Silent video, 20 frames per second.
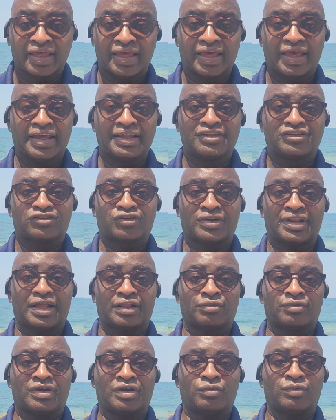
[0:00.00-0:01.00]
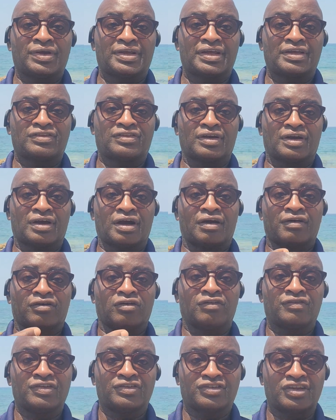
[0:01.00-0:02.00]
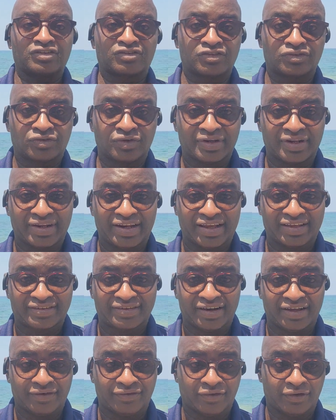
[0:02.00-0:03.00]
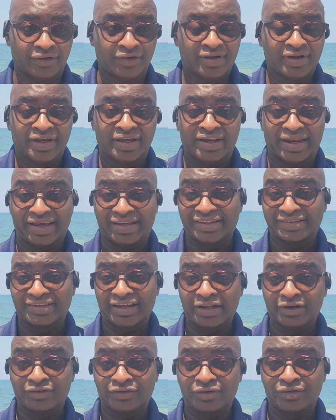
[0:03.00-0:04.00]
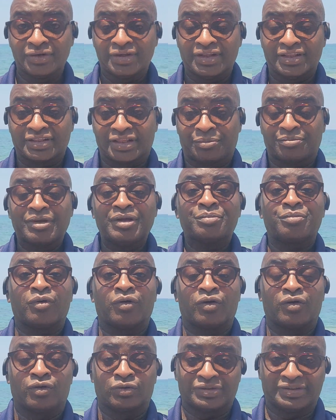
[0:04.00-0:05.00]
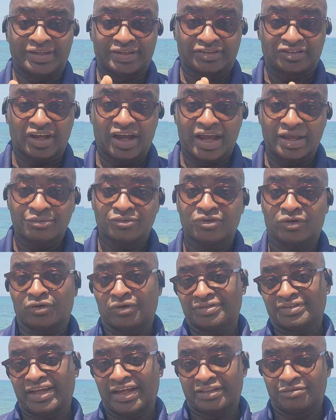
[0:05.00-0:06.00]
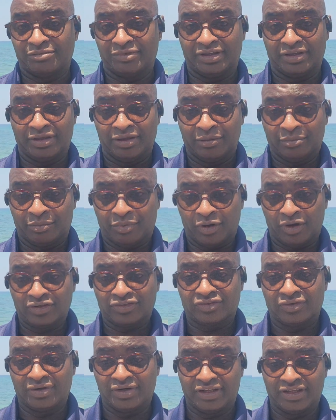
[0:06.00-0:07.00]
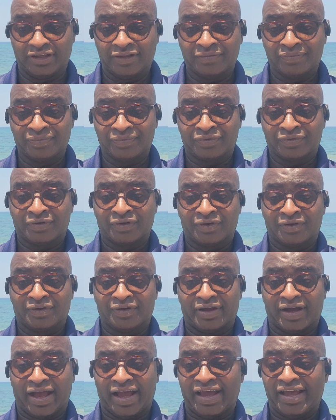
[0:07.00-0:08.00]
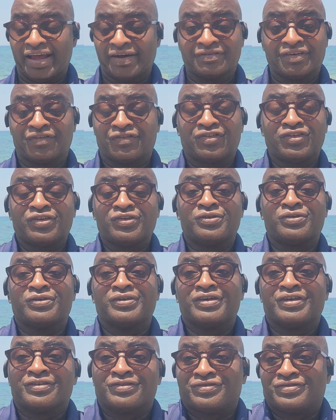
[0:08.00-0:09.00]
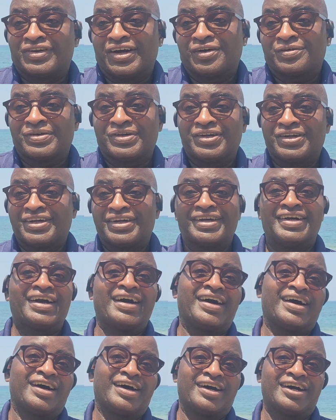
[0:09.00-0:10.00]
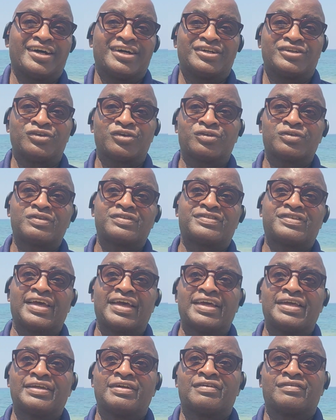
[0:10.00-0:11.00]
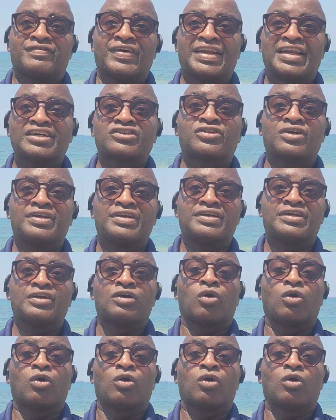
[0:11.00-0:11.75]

and so that way we can take our conversation to the next level. And I can tell you, the people who take time to contact me personally, I have a few very, you could say, financially